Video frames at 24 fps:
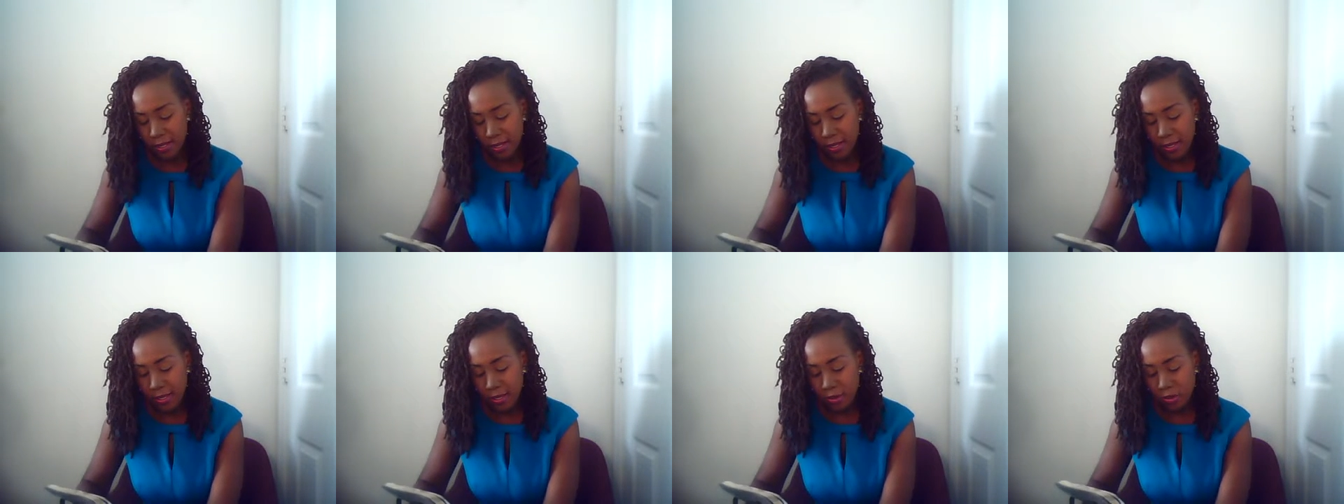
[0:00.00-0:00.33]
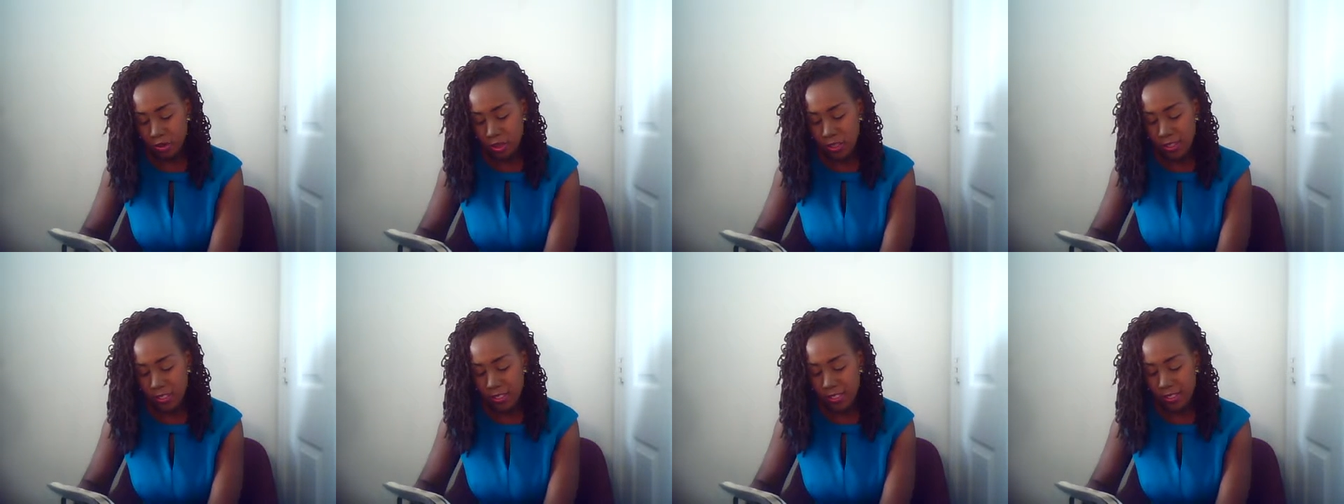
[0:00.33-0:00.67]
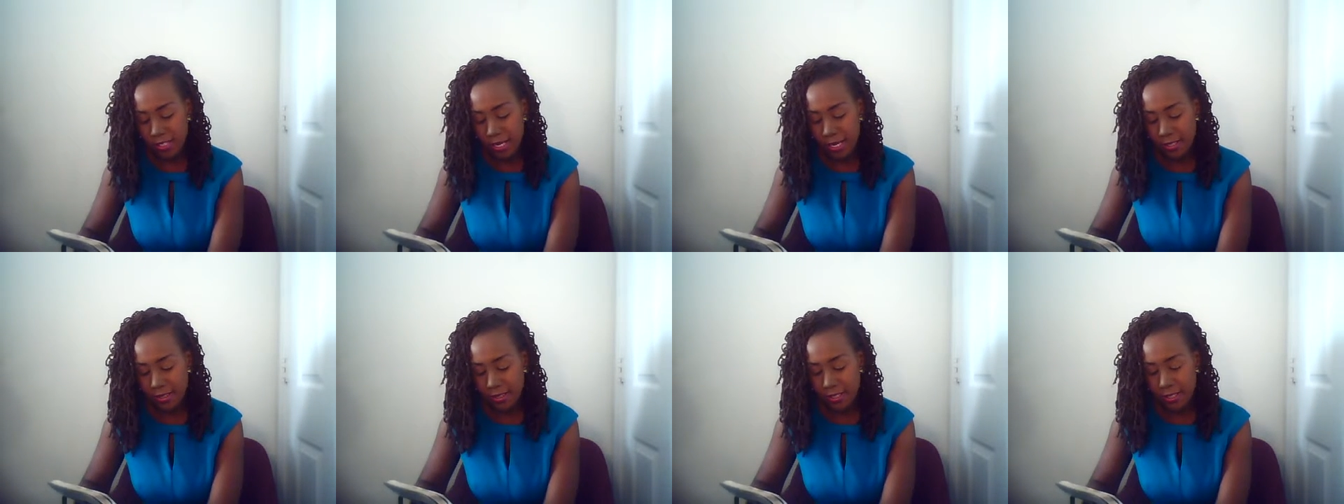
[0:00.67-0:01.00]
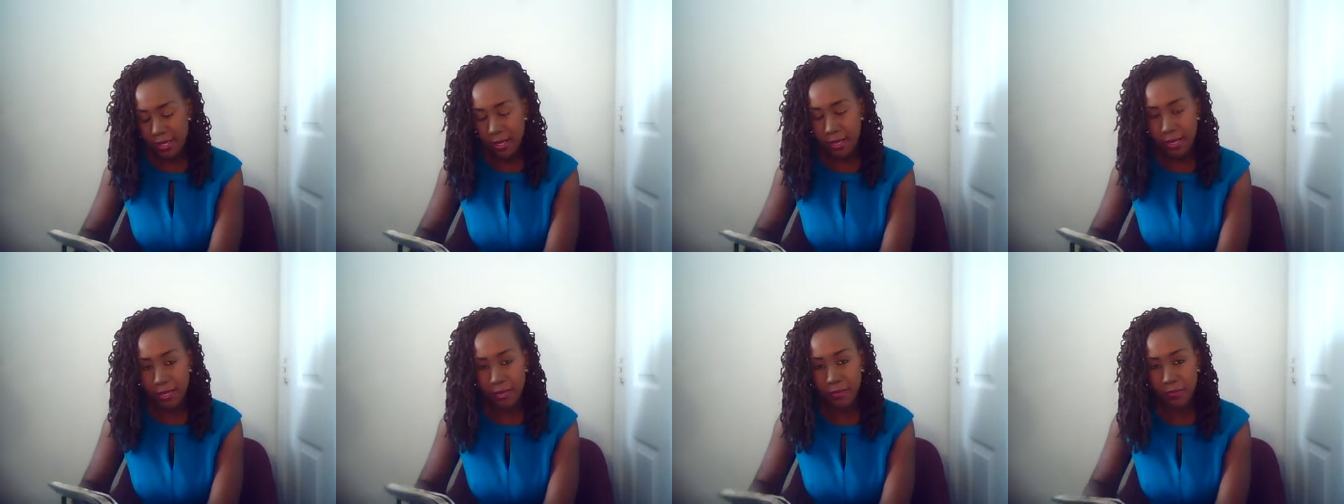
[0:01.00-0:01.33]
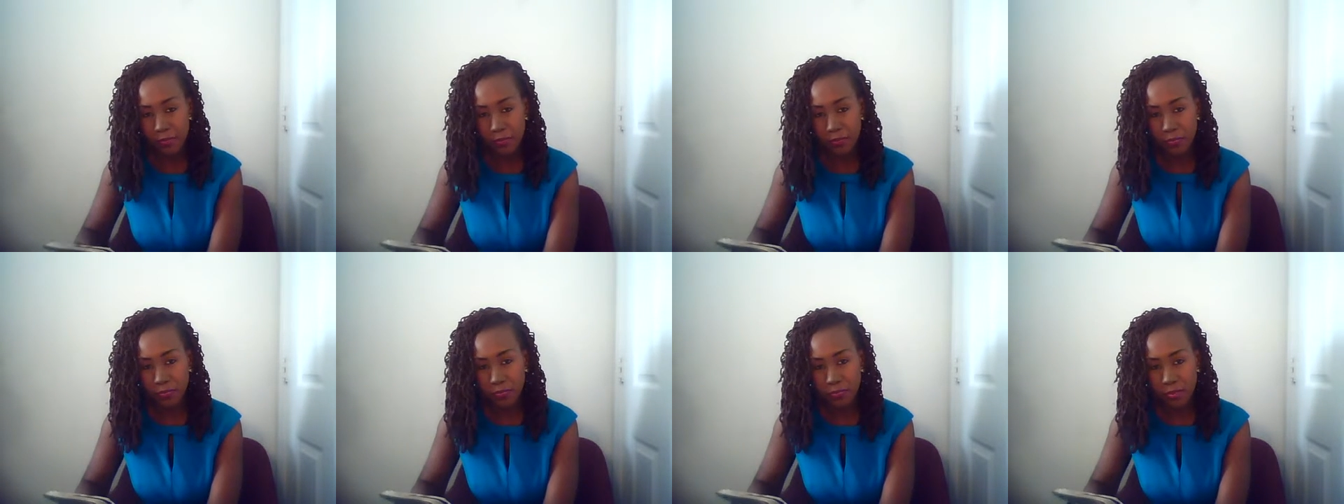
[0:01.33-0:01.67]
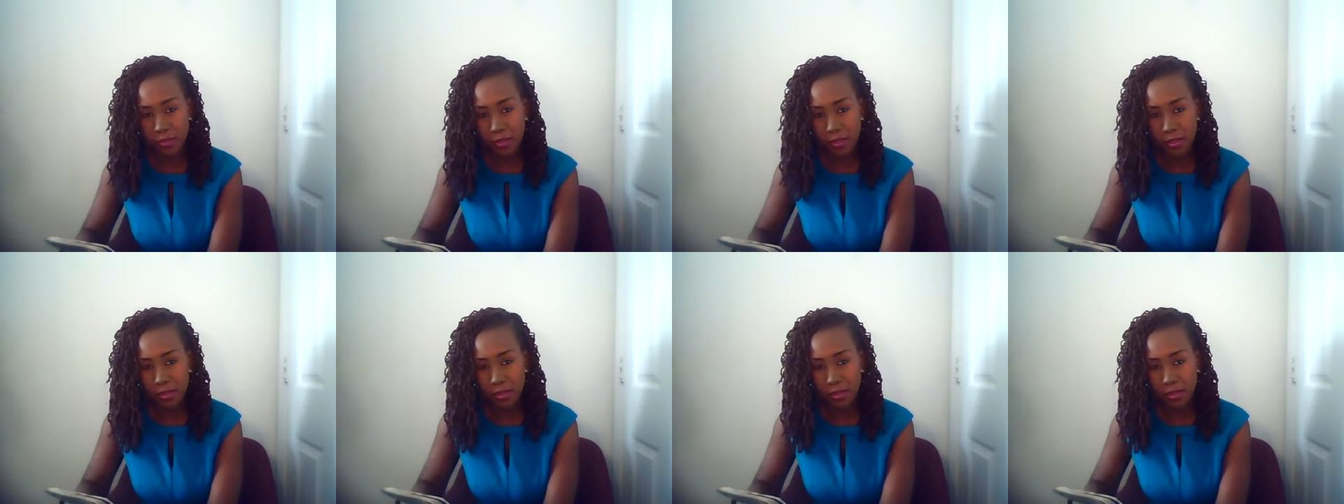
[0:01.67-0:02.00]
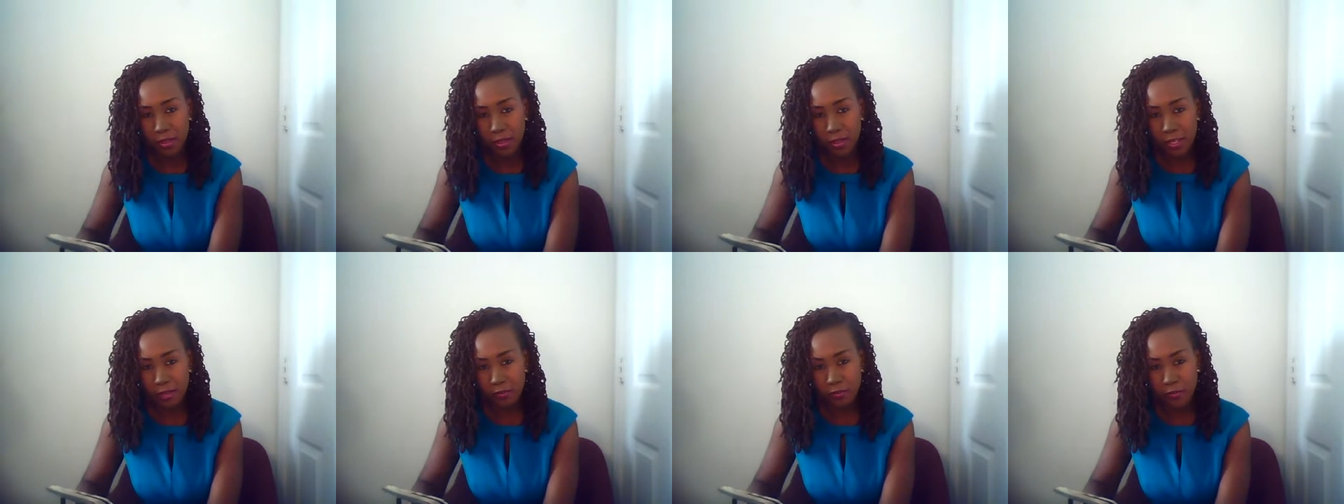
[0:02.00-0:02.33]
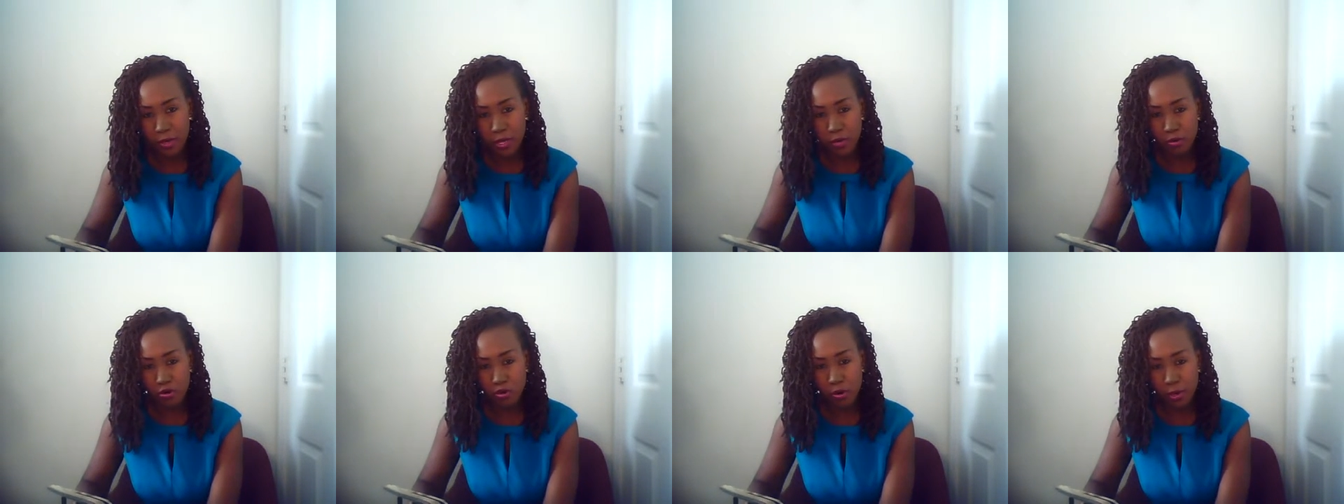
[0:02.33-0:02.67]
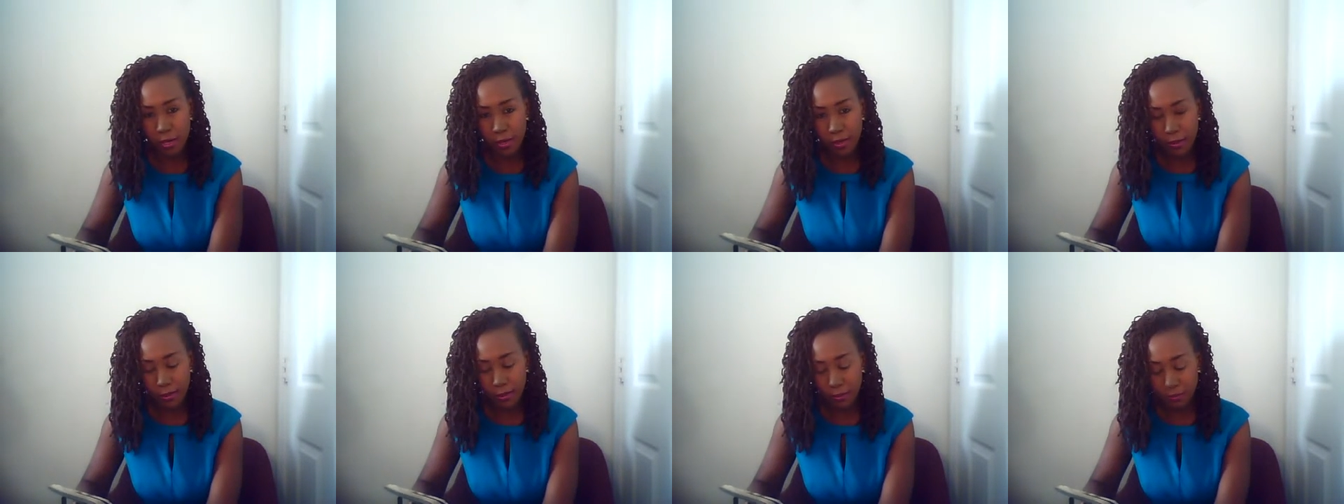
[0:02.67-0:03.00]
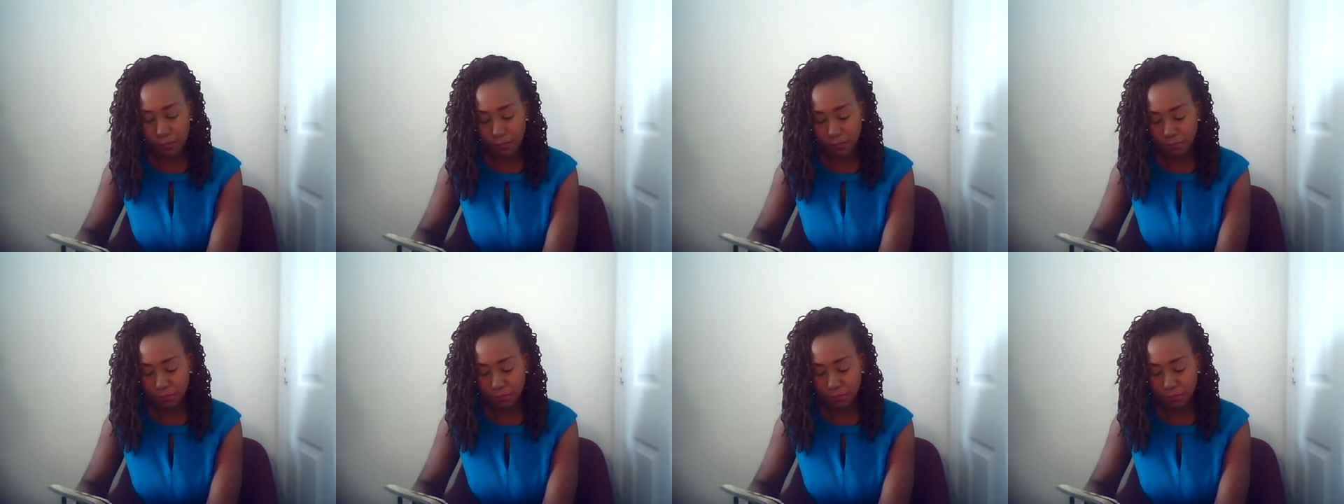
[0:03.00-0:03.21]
and Jesus said to her, "Give me a drink."